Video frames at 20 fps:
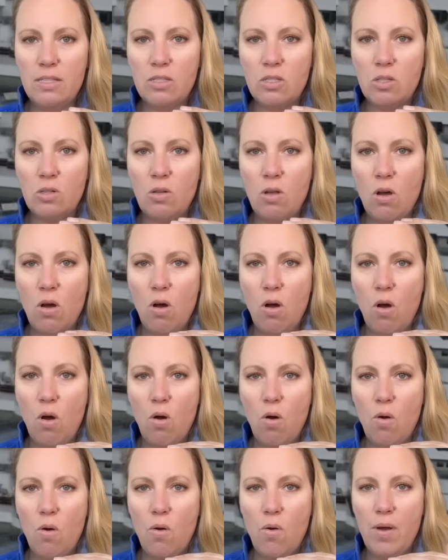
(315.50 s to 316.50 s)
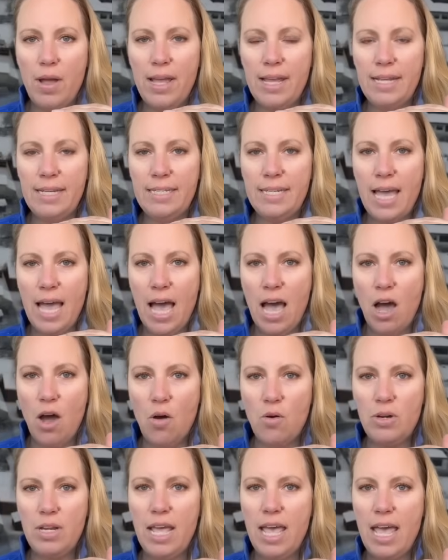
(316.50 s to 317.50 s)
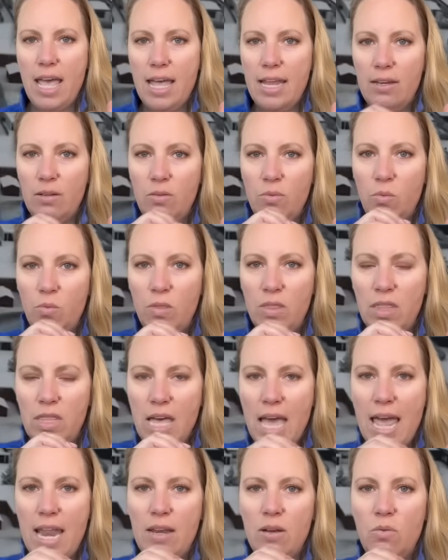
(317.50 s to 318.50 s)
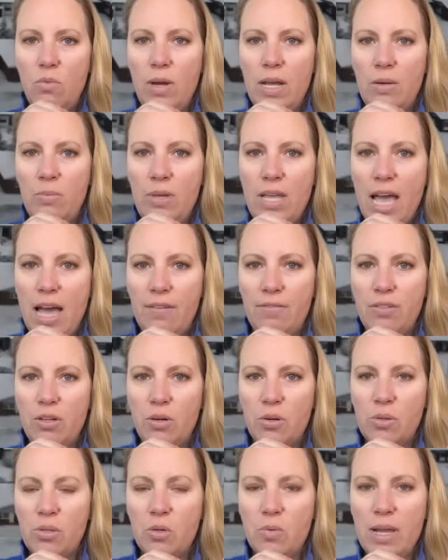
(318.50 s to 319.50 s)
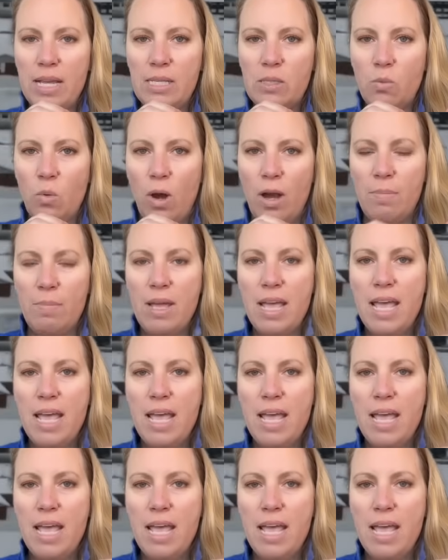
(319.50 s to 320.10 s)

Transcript: slowing down, and then when we have the earthquake swarm,